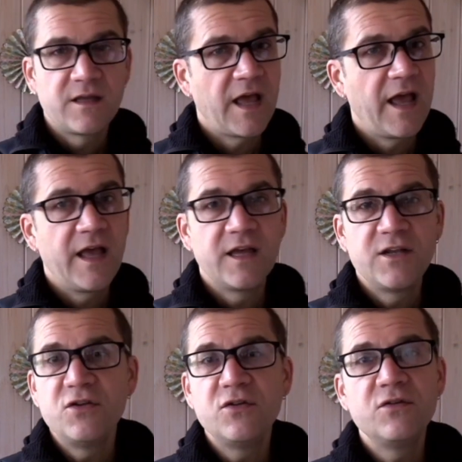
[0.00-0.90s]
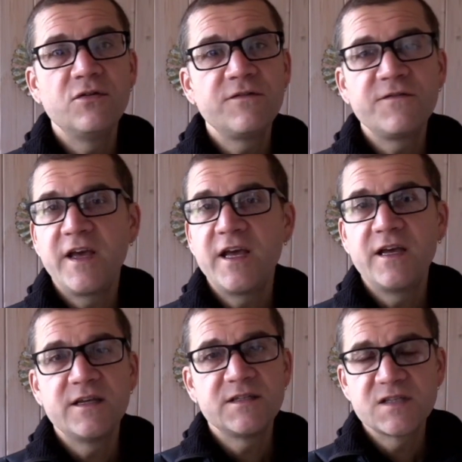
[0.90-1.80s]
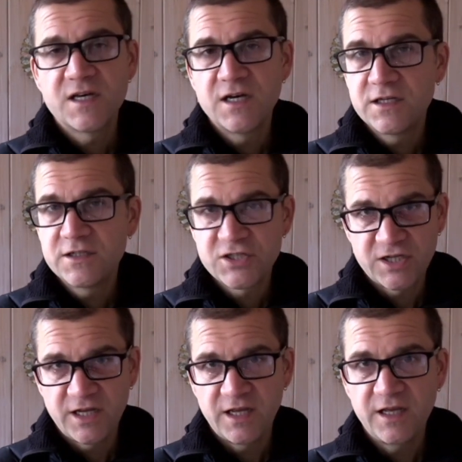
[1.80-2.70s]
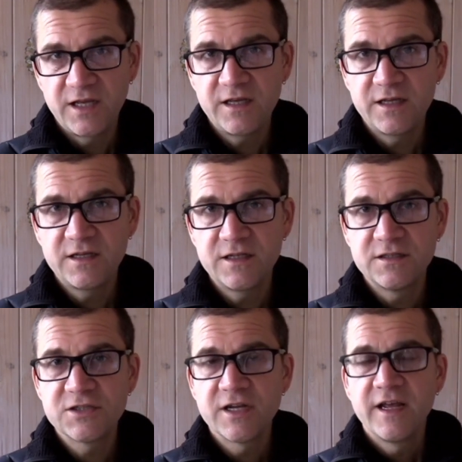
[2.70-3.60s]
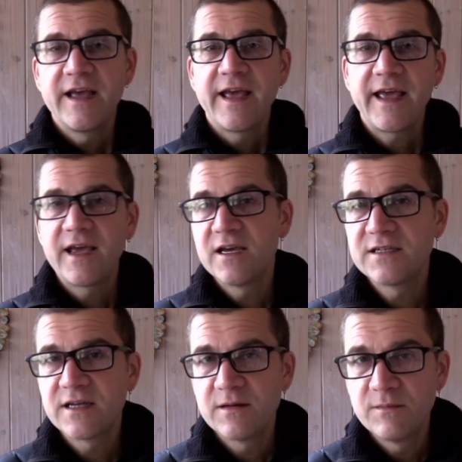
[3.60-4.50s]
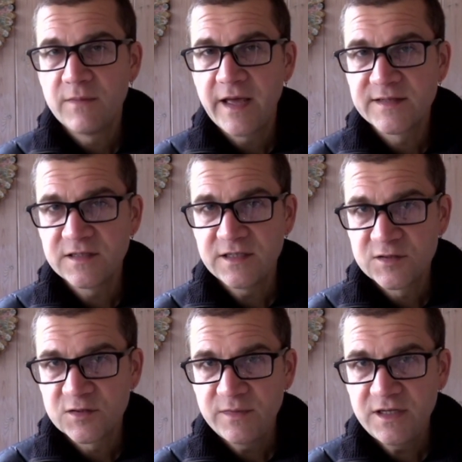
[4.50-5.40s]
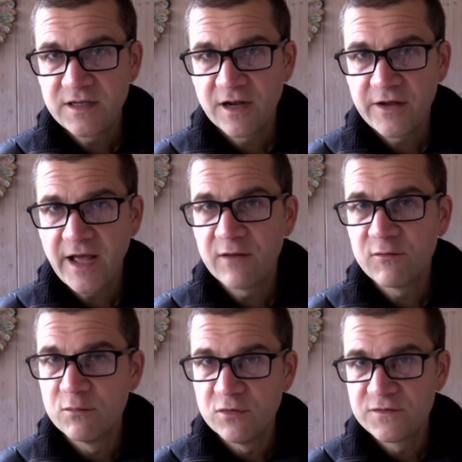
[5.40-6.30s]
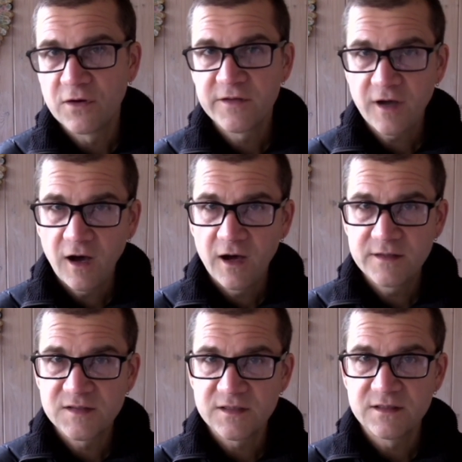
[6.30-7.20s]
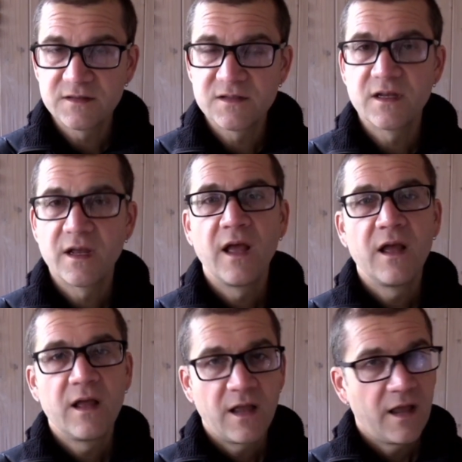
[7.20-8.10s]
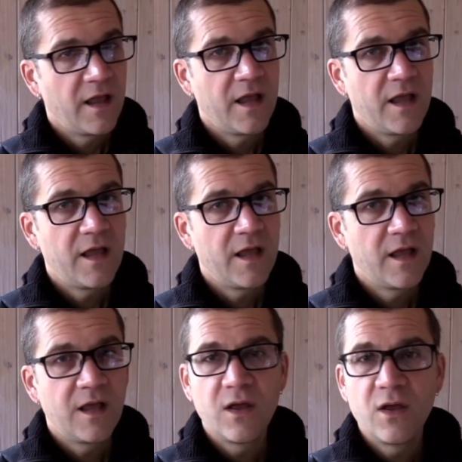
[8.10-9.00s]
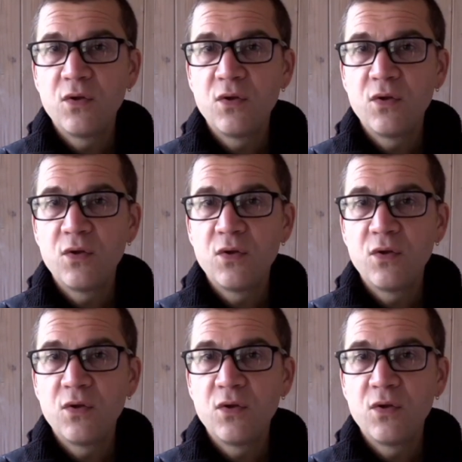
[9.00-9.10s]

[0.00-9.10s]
"Can you face the change?" And as an intermediary, I removed all the consonants. Can